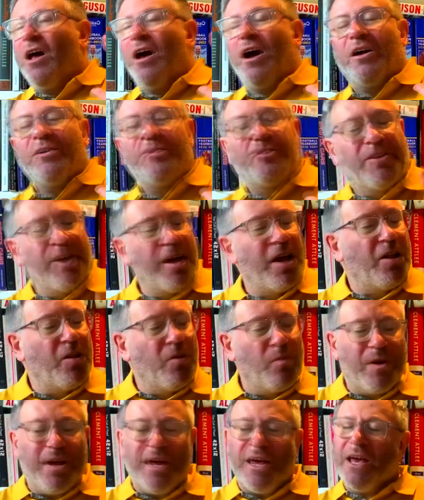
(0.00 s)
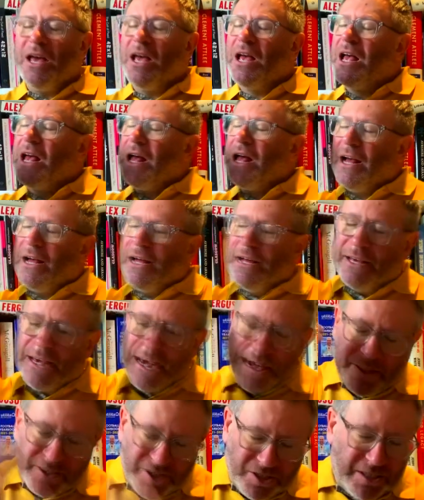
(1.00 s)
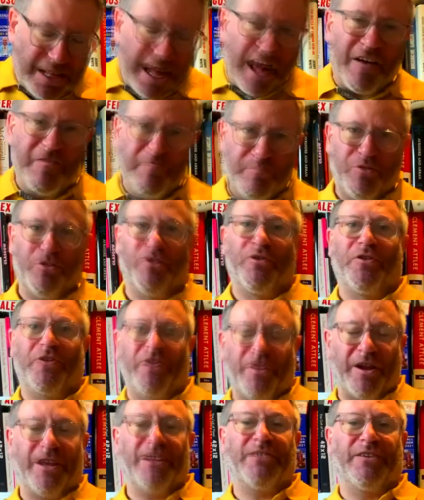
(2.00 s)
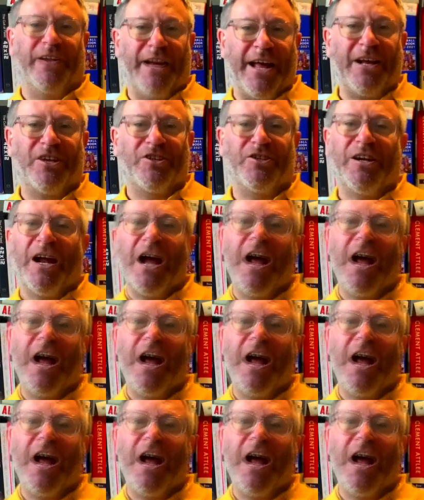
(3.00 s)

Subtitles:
Until we get the staff pulling in the right direction,